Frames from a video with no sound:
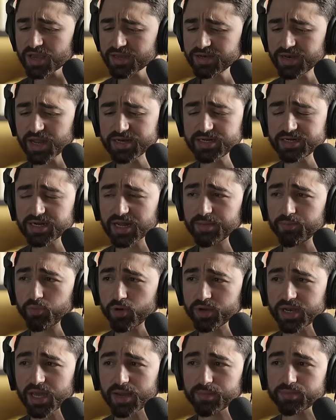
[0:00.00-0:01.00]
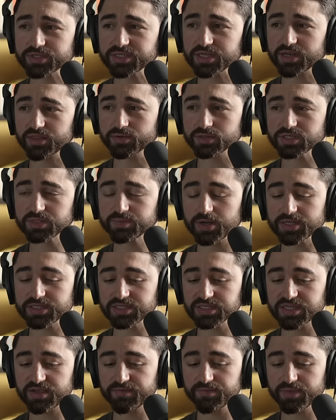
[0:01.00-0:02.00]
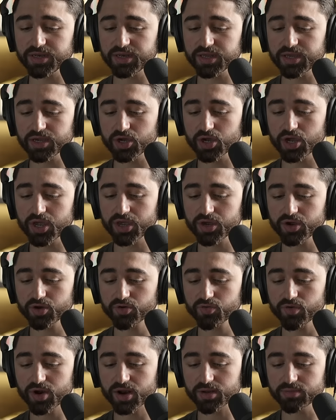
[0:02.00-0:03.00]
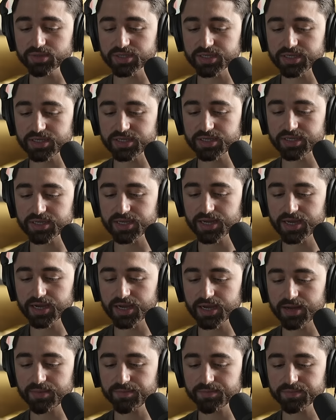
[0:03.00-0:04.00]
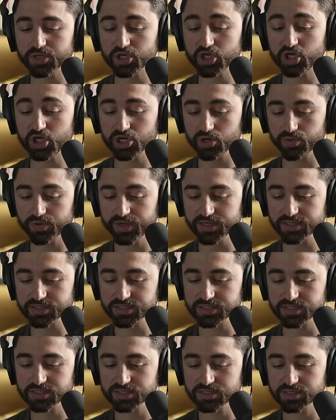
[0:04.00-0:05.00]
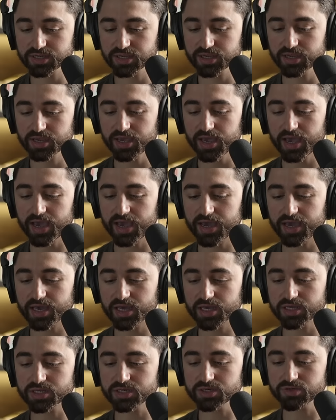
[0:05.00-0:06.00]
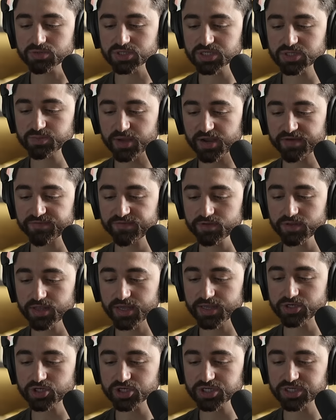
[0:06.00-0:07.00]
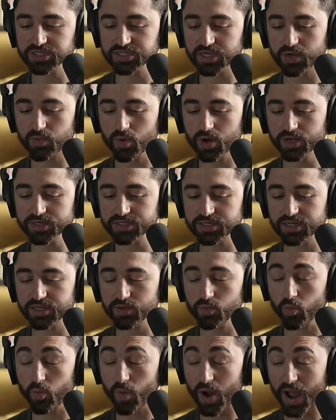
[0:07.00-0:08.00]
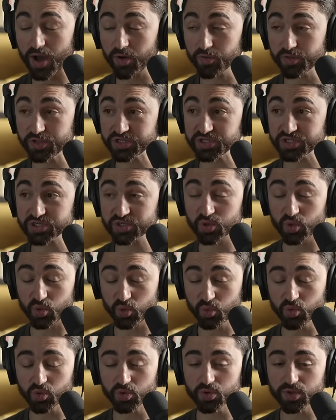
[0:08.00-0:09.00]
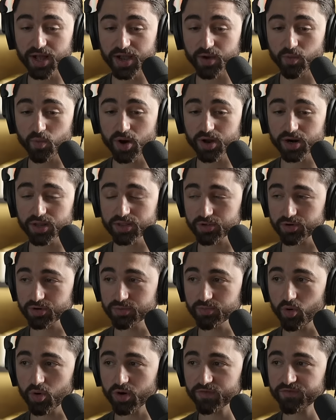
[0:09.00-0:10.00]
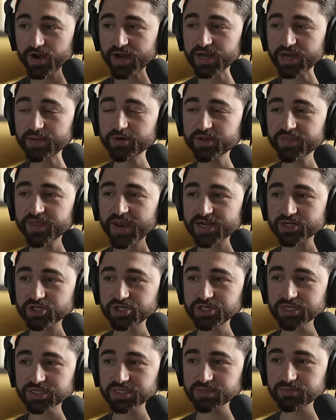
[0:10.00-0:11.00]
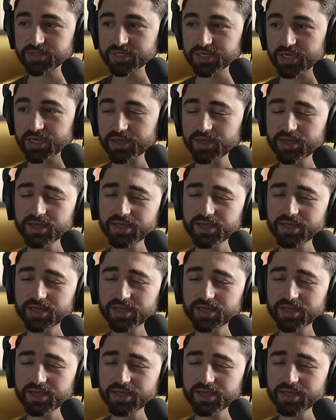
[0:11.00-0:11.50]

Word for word: 99.9% of the responses have been in- incredibly um, curious and respectful and just as I wanted it. Wow, this is cool. I want to learn more. For anybody that actually does some digging,